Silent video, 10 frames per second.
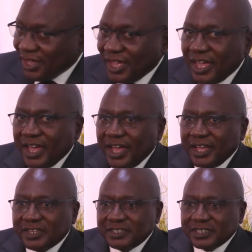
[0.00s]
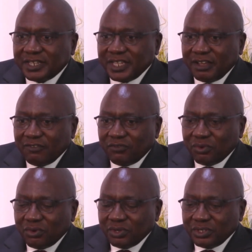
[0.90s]
And
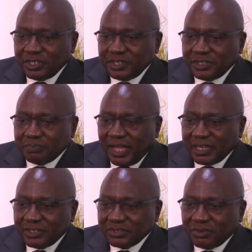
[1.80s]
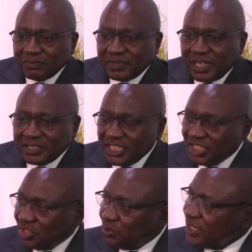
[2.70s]
therefore, it is part of that
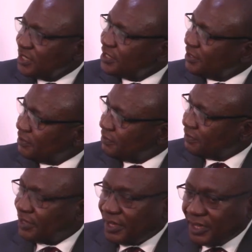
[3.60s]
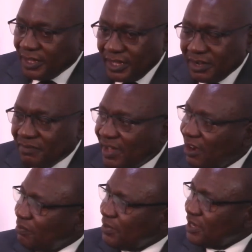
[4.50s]
intuitive
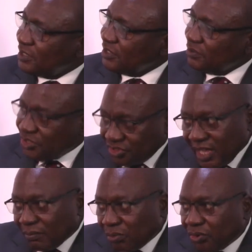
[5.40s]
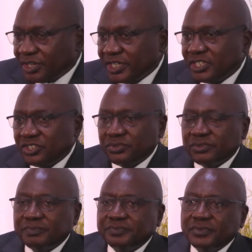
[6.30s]
environment in which they are born into.
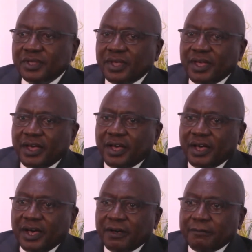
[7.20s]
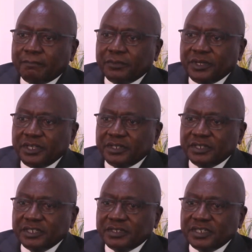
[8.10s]

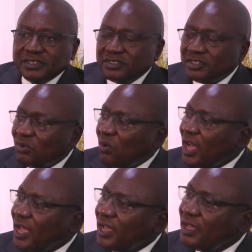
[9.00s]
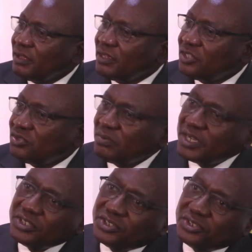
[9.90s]
It doesn't require too
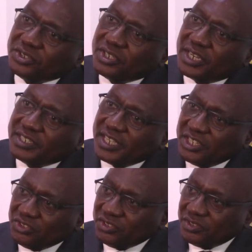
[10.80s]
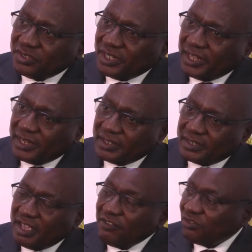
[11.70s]
much attention and
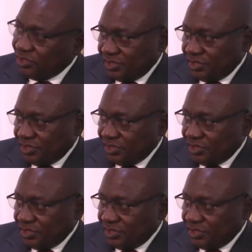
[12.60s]
effort